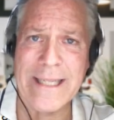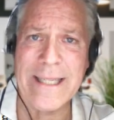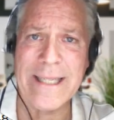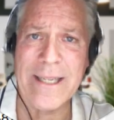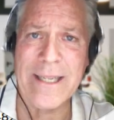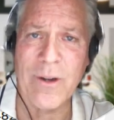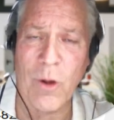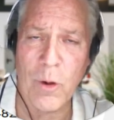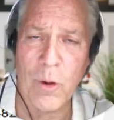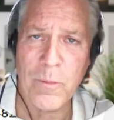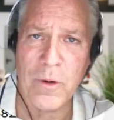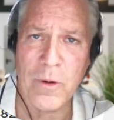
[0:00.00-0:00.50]

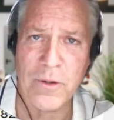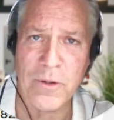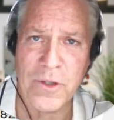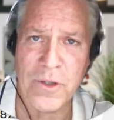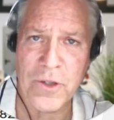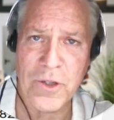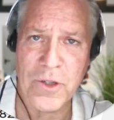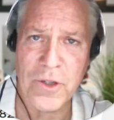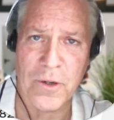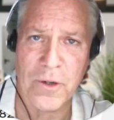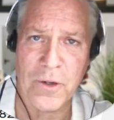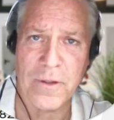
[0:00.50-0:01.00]
taxes, and
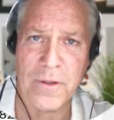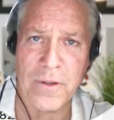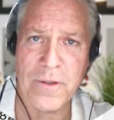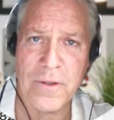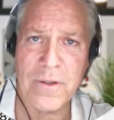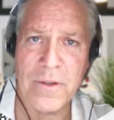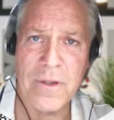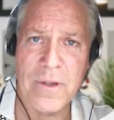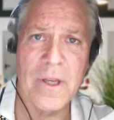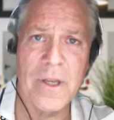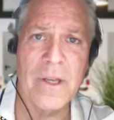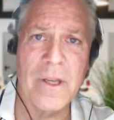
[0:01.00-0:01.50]
homeowners
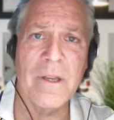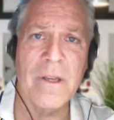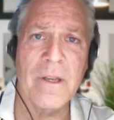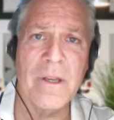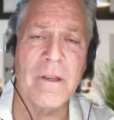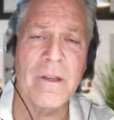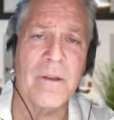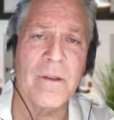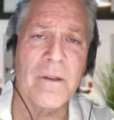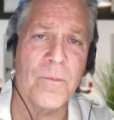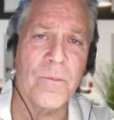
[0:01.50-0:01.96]
insurance